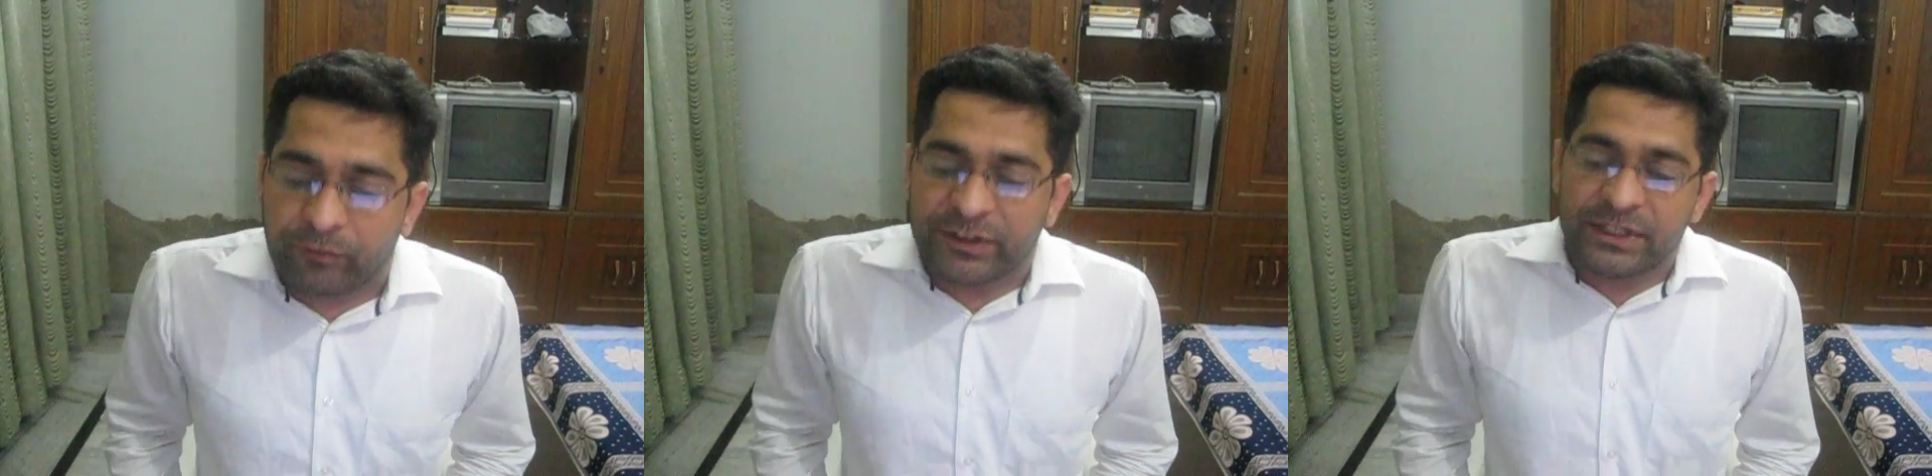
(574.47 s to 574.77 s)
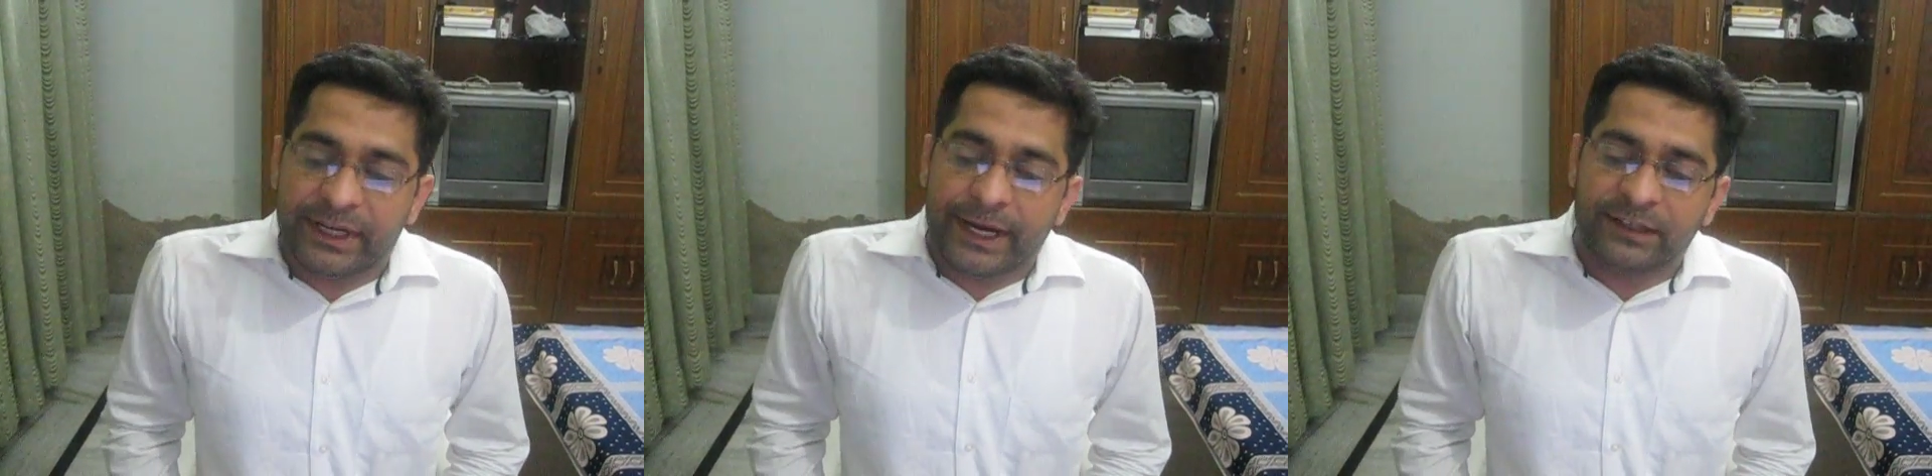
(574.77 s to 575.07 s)
which
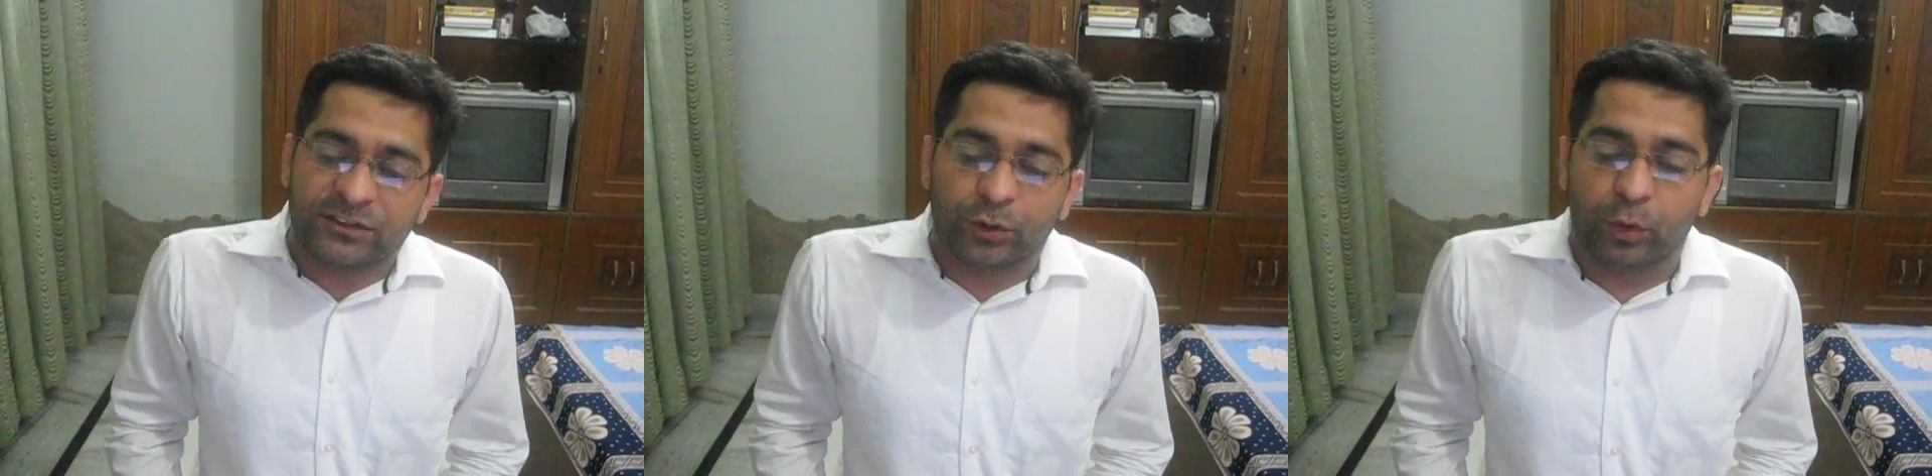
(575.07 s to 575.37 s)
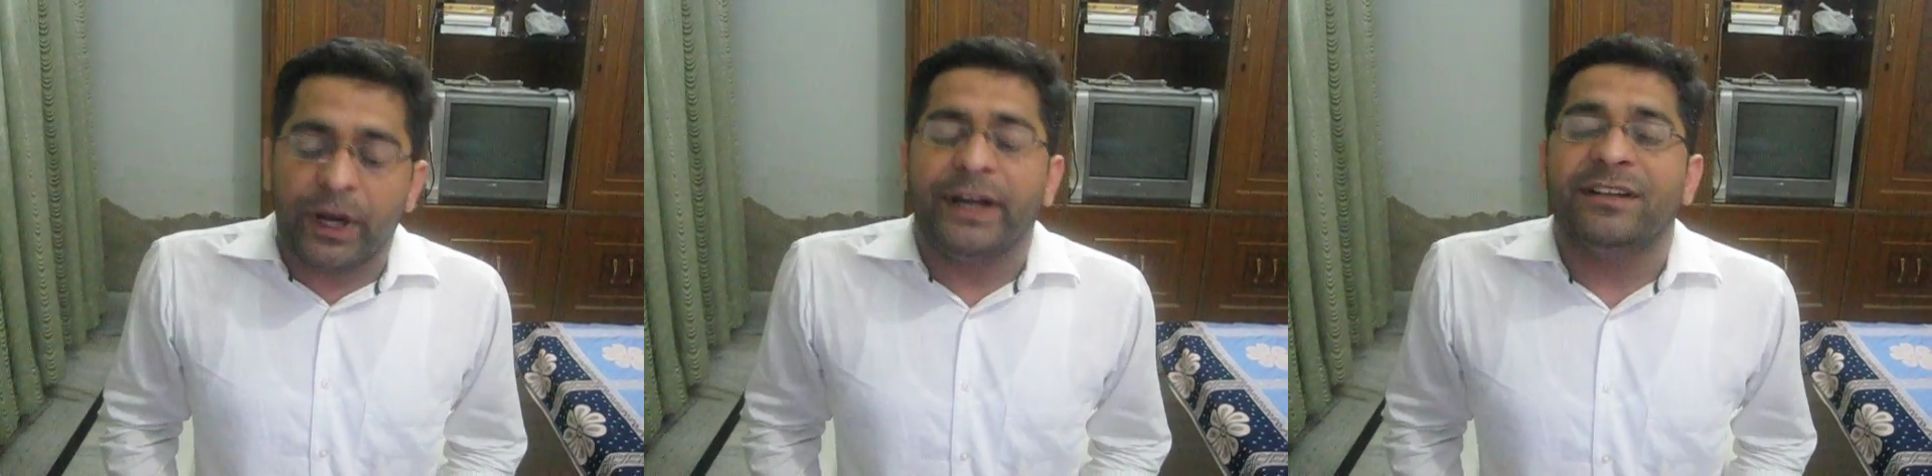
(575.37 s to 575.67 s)
leads
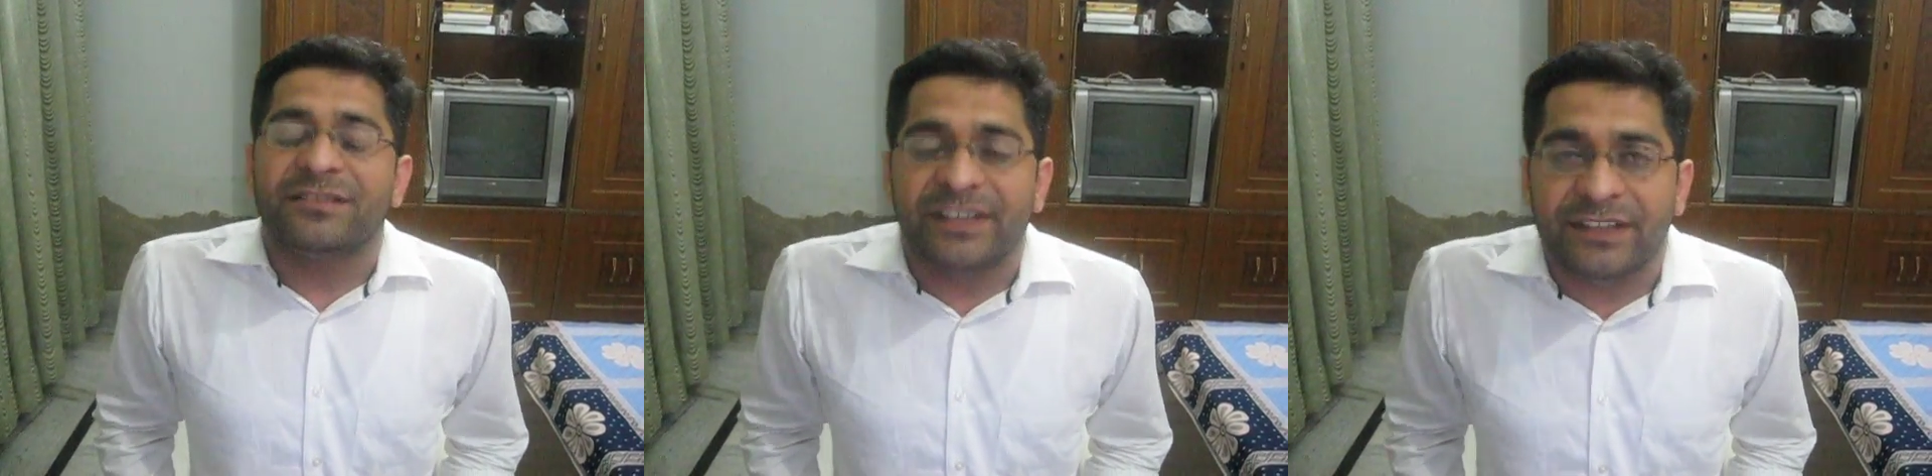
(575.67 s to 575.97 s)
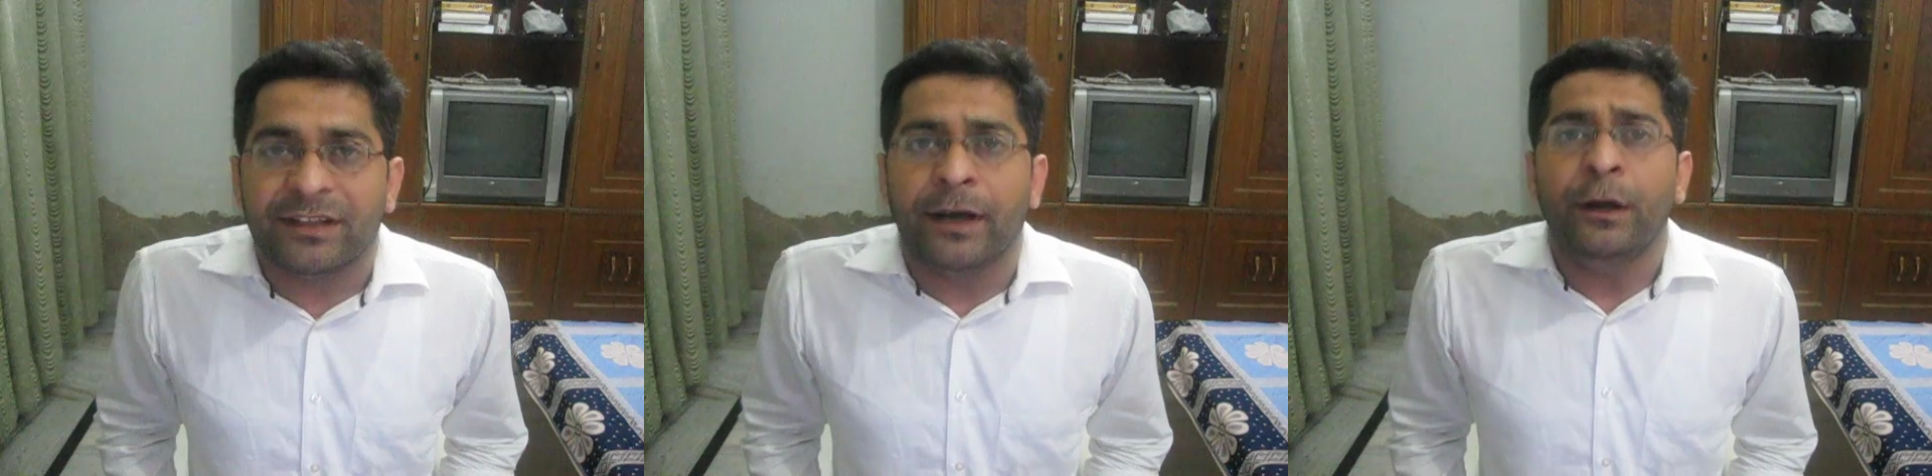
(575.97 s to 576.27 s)
to a
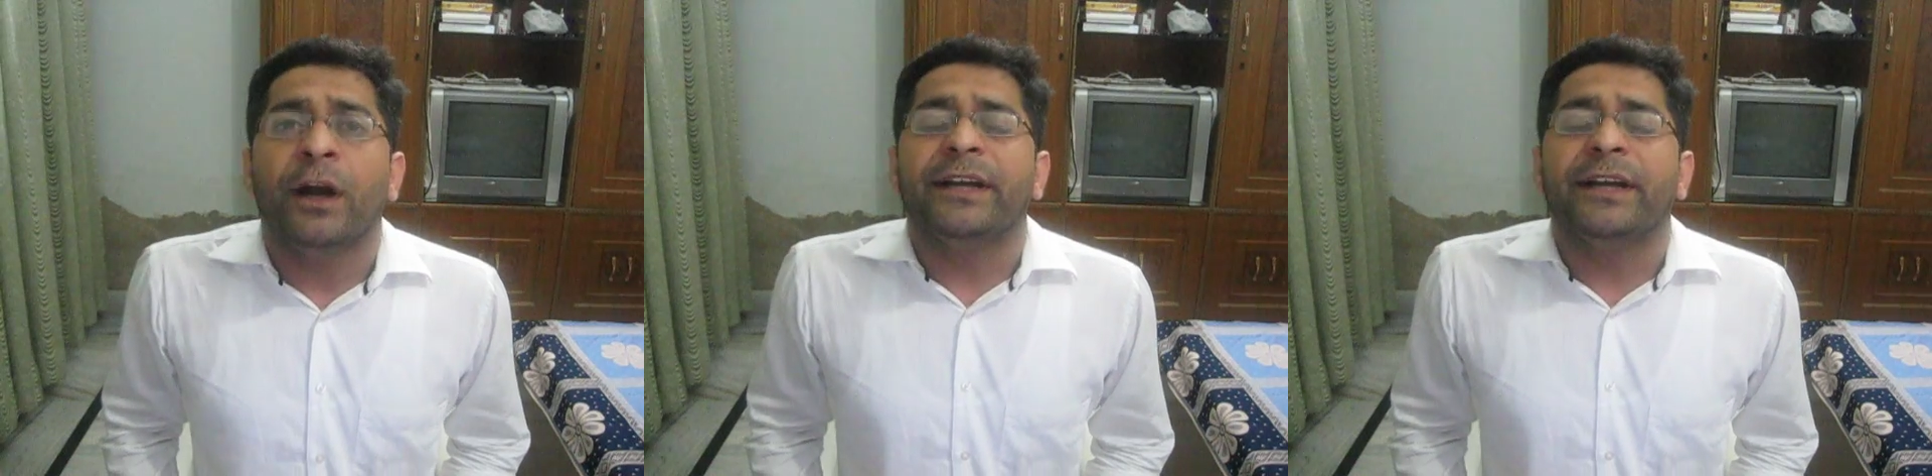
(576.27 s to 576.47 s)
decision